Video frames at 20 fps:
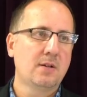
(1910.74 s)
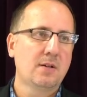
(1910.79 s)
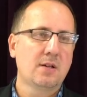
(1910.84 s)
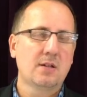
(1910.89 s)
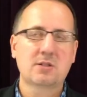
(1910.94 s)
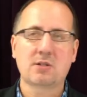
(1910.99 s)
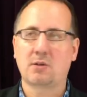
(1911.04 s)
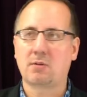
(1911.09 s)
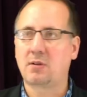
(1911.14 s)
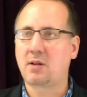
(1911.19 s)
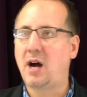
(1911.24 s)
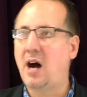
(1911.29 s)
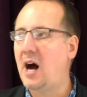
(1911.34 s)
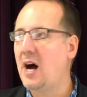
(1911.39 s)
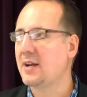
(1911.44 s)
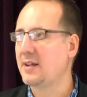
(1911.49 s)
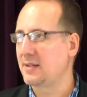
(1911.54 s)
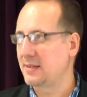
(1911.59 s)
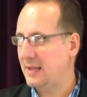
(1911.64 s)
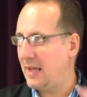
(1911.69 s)
So
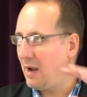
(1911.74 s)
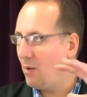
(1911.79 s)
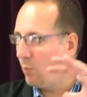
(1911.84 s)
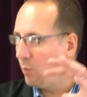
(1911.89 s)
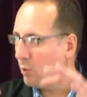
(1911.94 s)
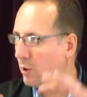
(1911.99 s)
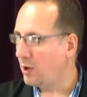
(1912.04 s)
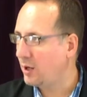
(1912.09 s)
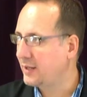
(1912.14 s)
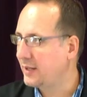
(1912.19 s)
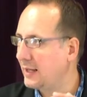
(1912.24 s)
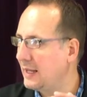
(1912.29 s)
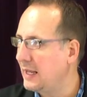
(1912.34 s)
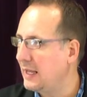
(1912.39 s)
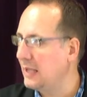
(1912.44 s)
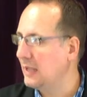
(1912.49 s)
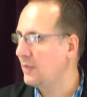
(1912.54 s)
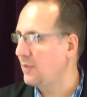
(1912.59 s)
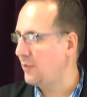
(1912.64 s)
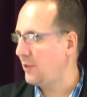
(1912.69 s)
God is at work
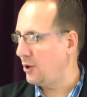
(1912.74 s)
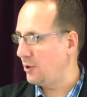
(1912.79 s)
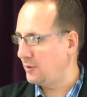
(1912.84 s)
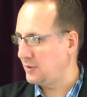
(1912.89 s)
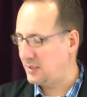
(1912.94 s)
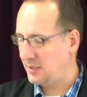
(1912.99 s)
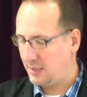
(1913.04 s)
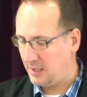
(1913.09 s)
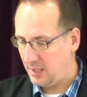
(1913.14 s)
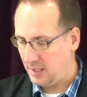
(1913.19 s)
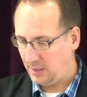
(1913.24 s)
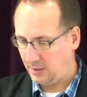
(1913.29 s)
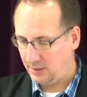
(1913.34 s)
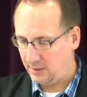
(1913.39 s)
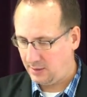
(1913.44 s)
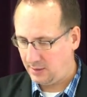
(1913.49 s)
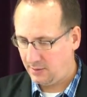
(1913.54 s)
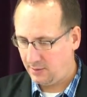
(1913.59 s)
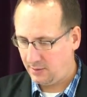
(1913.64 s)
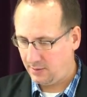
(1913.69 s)
in those things.